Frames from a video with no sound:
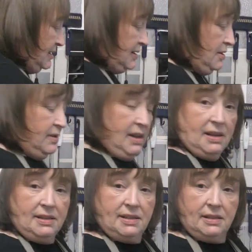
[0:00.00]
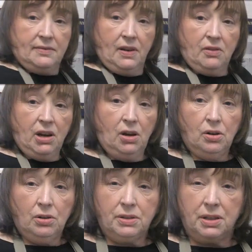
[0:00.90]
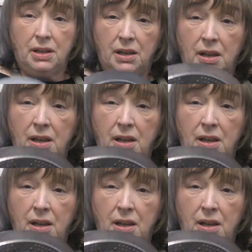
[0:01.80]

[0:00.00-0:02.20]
So this is very hot.